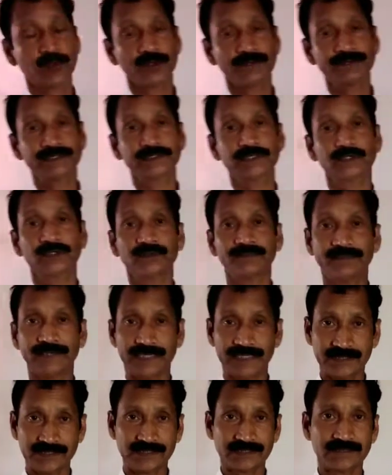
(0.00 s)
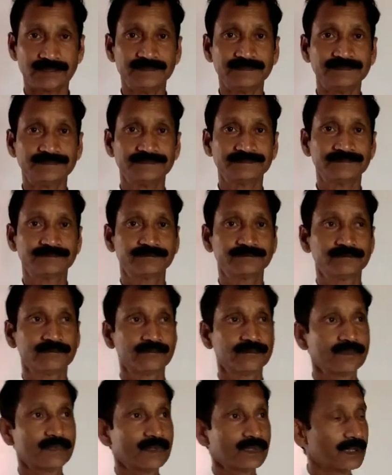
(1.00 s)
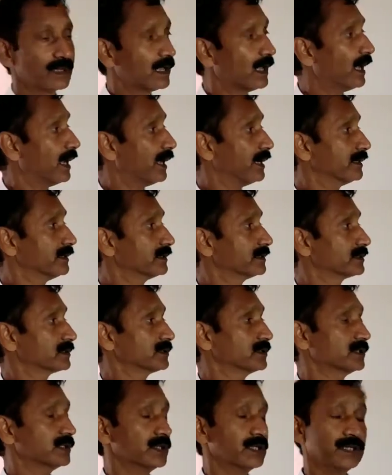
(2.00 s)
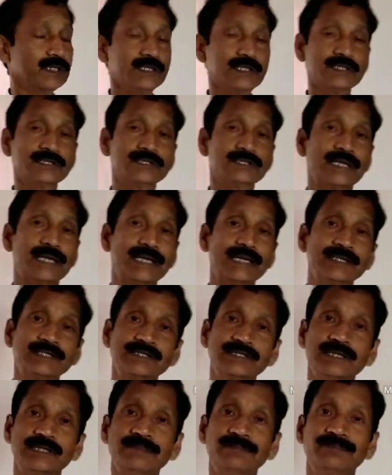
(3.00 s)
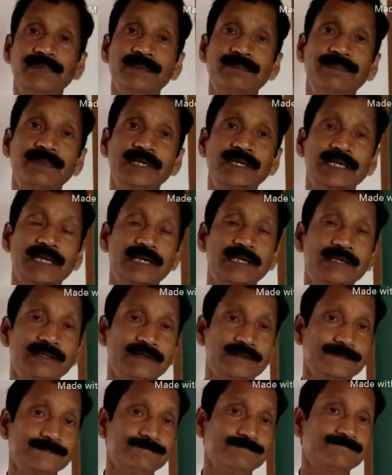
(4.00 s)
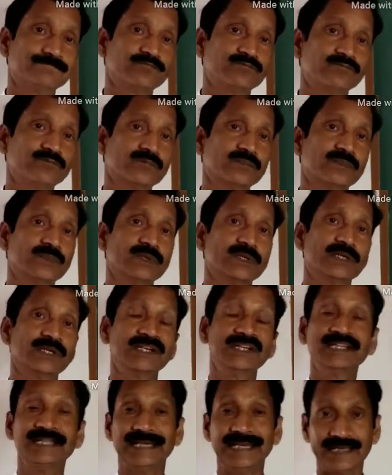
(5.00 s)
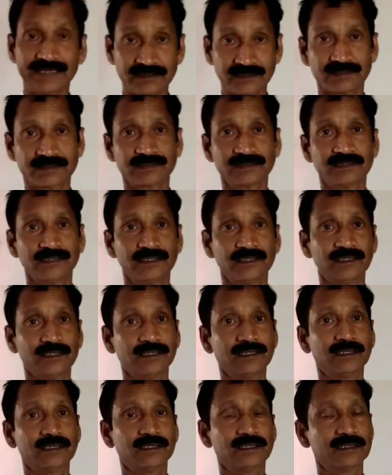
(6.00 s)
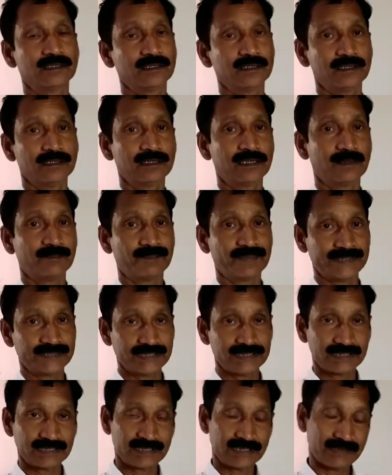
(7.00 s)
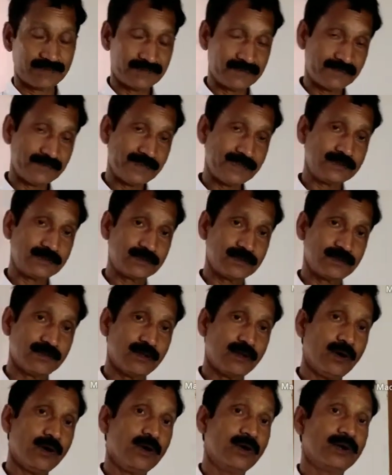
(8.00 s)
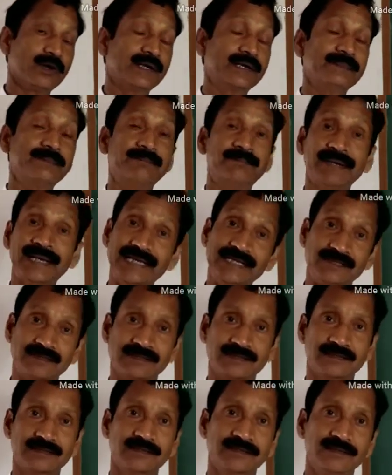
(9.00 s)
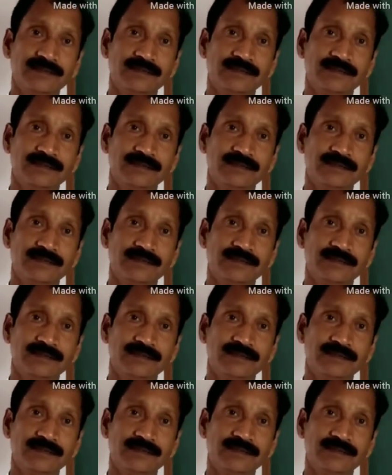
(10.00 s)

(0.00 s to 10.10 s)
provision of election, and in this election people can re-elect the present government or replace